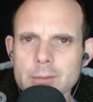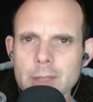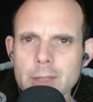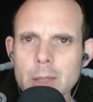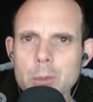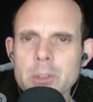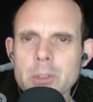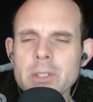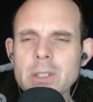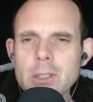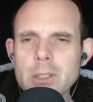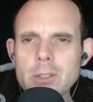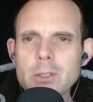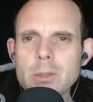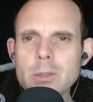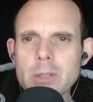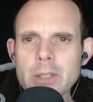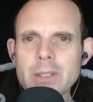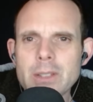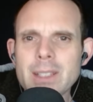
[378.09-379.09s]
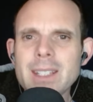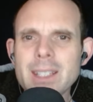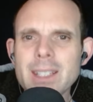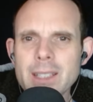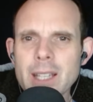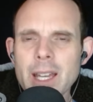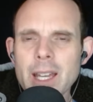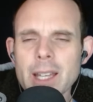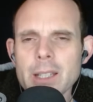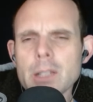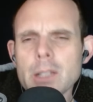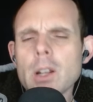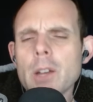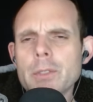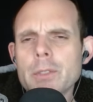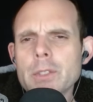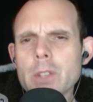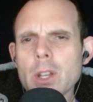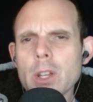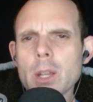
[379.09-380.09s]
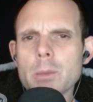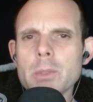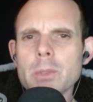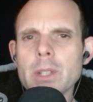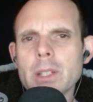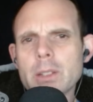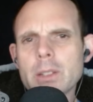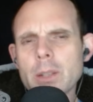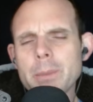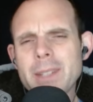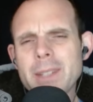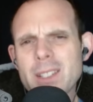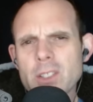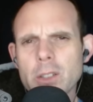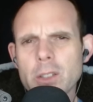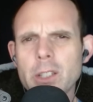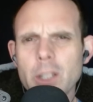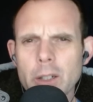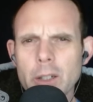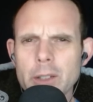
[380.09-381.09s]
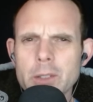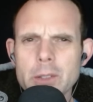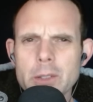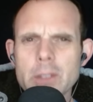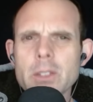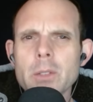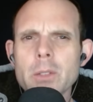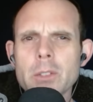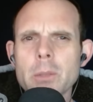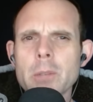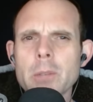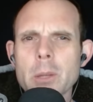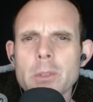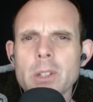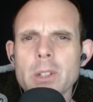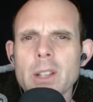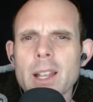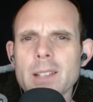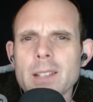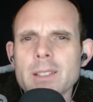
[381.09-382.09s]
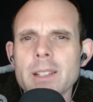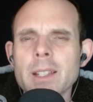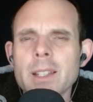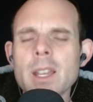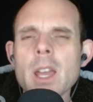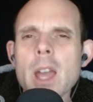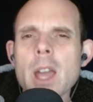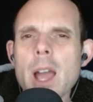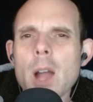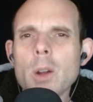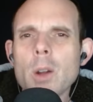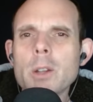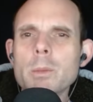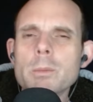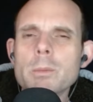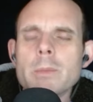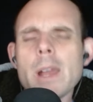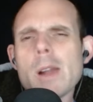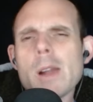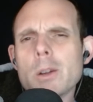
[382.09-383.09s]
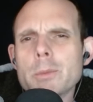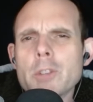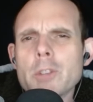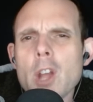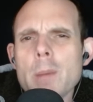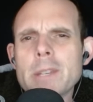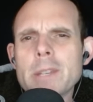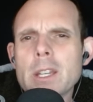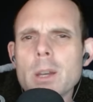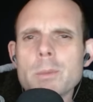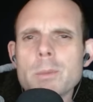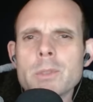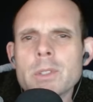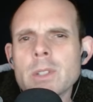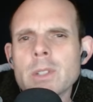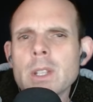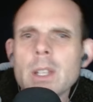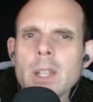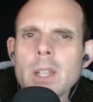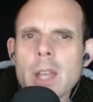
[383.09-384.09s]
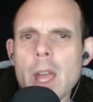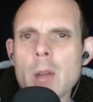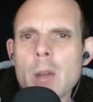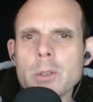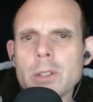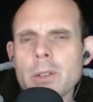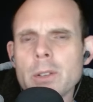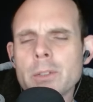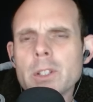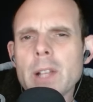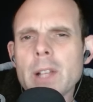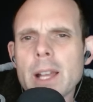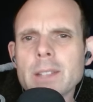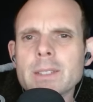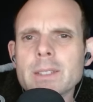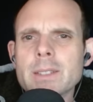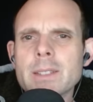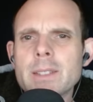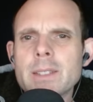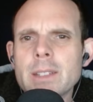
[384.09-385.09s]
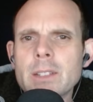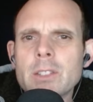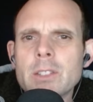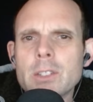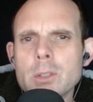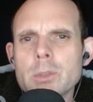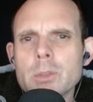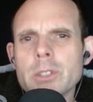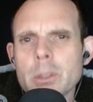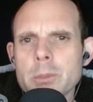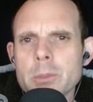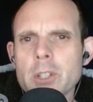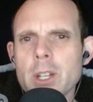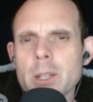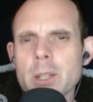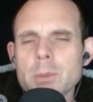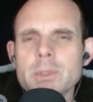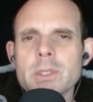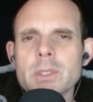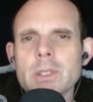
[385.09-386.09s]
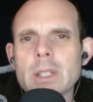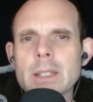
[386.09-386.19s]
It was an issue that the kid had. And oftentimes, like, some kids are curious, right? So sometimes they'll ask, like, how come Tommy comes out of class and sees you sometimes?